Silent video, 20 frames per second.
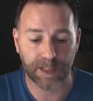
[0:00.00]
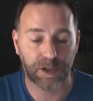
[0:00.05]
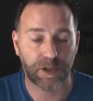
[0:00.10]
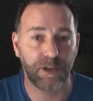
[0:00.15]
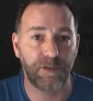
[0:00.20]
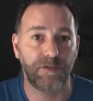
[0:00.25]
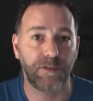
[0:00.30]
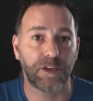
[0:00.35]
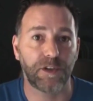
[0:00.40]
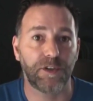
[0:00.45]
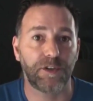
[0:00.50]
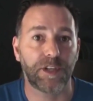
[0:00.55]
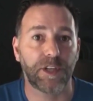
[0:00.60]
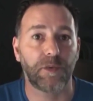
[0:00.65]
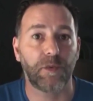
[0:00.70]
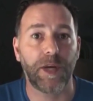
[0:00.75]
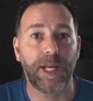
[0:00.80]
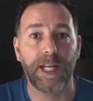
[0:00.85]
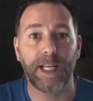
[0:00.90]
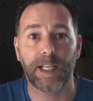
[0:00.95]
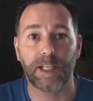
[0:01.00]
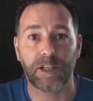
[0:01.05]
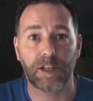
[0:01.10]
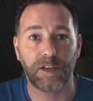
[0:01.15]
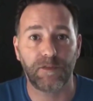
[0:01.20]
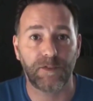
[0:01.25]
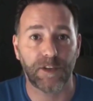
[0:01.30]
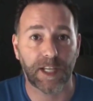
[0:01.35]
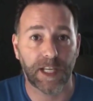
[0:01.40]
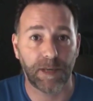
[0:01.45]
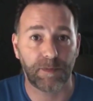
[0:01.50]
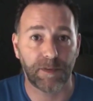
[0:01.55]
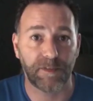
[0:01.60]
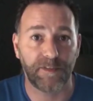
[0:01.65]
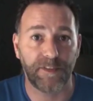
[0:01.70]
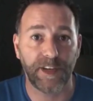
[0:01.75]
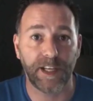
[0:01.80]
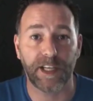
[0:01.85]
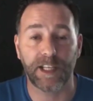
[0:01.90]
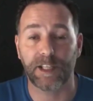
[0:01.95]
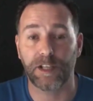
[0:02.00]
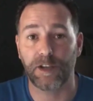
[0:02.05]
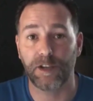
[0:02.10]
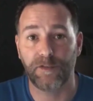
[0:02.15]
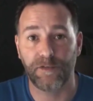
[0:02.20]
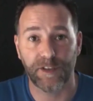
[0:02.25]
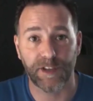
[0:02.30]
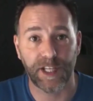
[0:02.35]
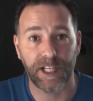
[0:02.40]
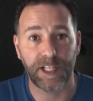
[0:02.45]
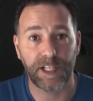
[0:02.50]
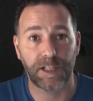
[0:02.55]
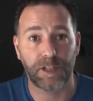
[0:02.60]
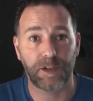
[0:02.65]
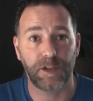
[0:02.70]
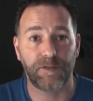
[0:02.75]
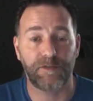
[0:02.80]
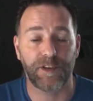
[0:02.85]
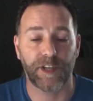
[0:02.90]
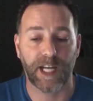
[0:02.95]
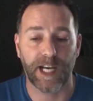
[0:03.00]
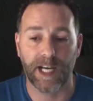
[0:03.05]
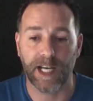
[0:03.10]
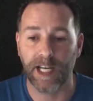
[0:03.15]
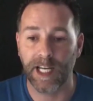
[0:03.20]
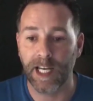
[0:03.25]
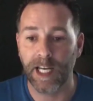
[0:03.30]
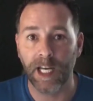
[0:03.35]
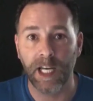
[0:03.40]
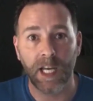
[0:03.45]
it's good for losing weight, it's good for keeping fit, it's good for this, it's good for that.